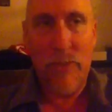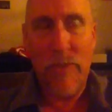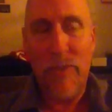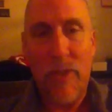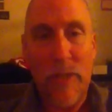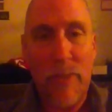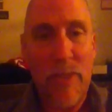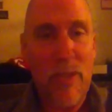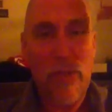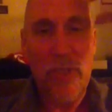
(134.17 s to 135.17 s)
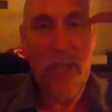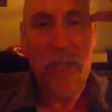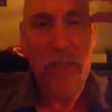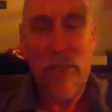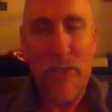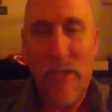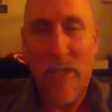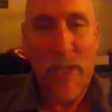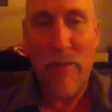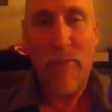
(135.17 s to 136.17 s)
Judy's talking about, they're always constantly
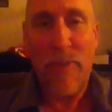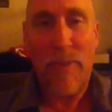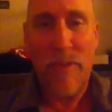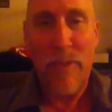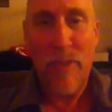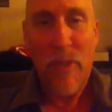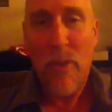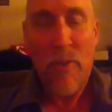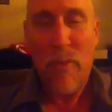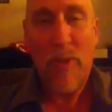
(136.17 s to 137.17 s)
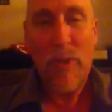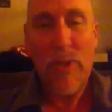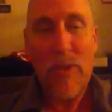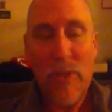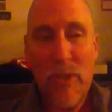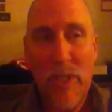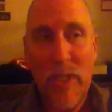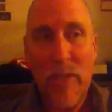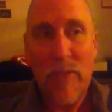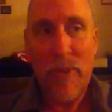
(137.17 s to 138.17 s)
seeking comfort. Murderers seek
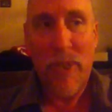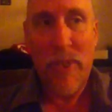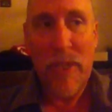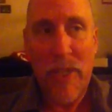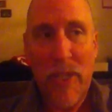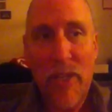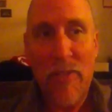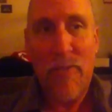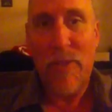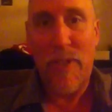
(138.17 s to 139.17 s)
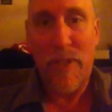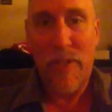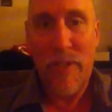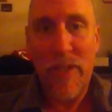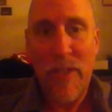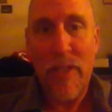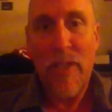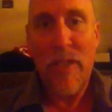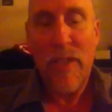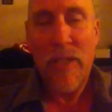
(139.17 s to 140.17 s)
comfort, and they get comfort in
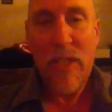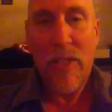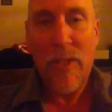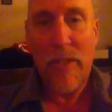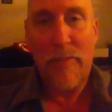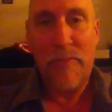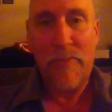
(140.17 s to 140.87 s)
killing.